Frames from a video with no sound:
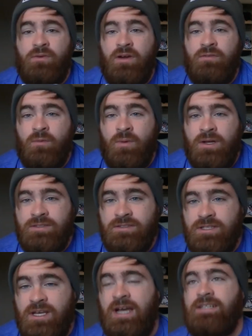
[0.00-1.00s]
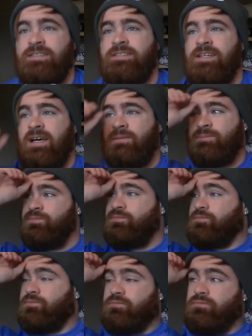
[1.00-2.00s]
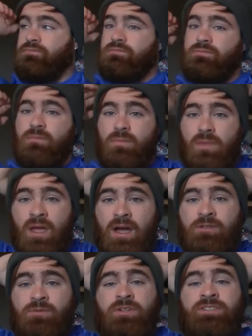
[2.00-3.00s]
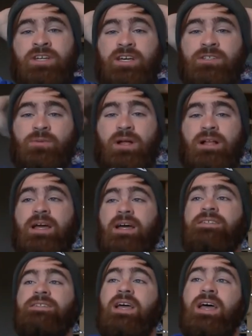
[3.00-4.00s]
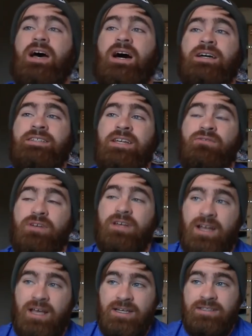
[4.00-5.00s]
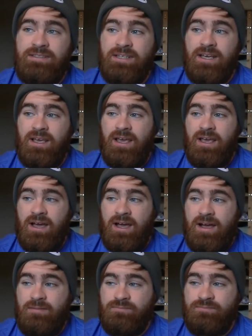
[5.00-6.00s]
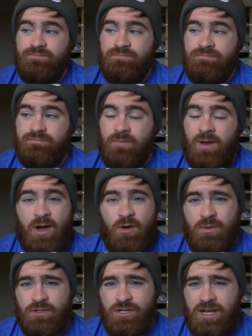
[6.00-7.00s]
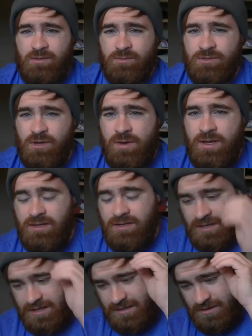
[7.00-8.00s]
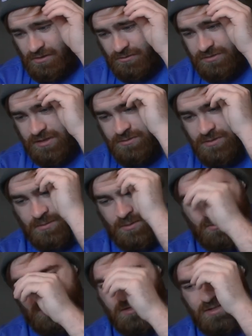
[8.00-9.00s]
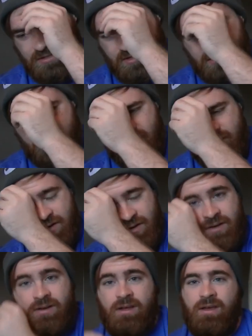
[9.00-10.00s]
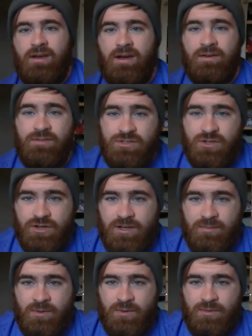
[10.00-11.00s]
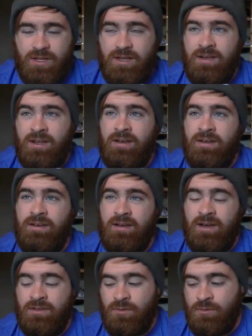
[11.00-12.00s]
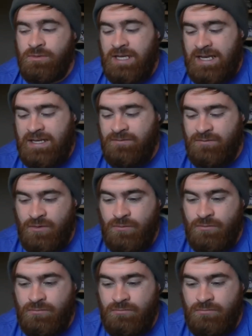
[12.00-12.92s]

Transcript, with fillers: favourite ones, and um, I just want to say as well, guys, I didn't realise um, how my channel was going. Like, also I was uploading and stuff, and I enjoyed uploading, and I thought it was a handful